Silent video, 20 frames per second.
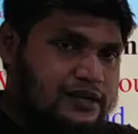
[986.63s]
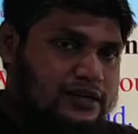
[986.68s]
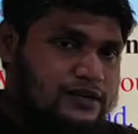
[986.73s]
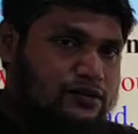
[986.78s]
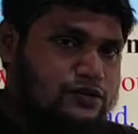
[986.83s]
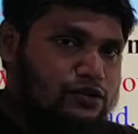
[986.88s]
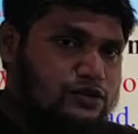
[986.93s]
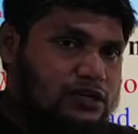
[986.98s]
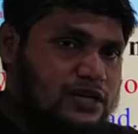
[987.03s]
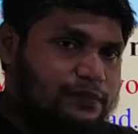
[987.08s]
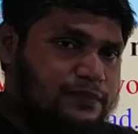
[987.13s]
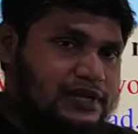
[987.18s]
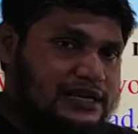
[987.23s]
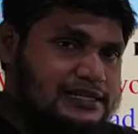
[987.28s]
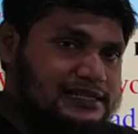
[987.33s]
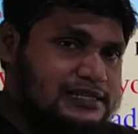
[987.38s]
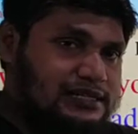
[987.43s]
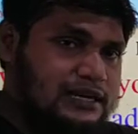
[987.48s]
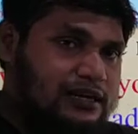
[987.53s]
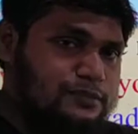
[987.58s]
note of
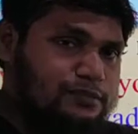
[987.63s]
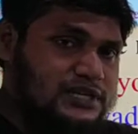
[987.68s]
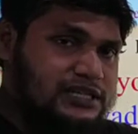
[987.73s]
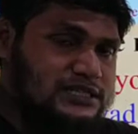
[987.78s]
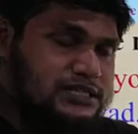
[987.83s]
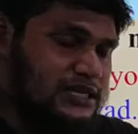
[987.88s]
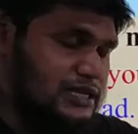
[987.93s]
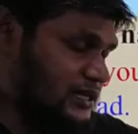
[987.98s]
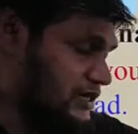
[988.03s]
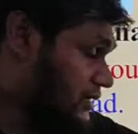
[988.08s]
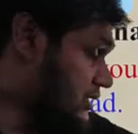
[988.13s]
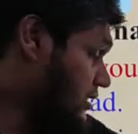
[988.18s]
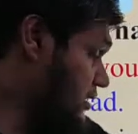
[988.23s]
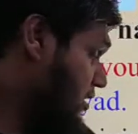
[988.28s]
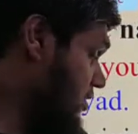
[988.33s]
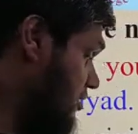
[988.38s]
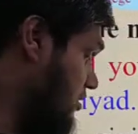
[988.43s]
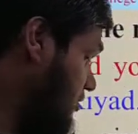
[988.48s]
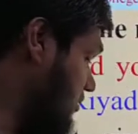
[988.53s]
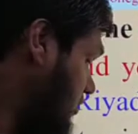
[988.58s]
exclamation.
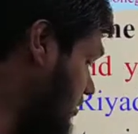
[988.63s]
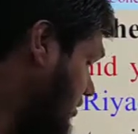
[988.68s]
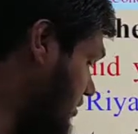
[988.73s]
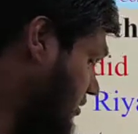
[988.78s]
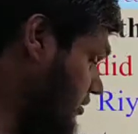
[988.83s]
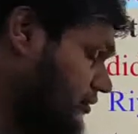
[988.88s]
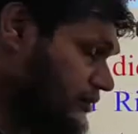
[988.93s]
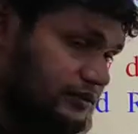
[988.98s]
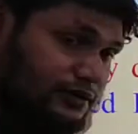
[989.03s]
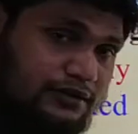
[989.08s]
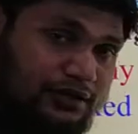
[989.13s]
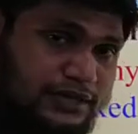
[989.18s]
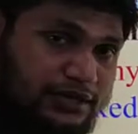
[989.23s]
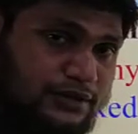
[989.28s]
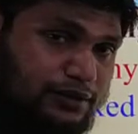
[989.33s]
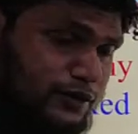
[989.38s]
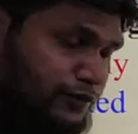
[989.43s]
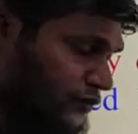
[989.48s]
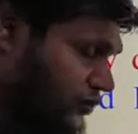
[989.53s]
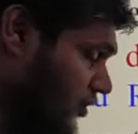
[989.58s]

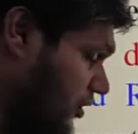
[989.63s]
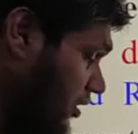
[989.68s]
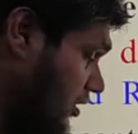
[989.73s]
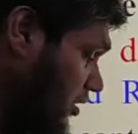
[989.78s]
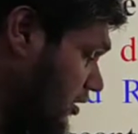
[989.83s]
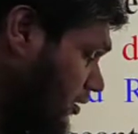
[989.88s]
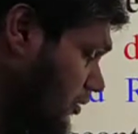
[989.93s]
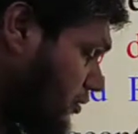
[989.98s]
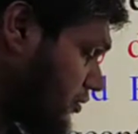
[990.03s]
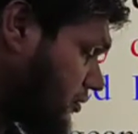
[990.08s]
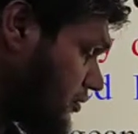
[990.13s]
You follow,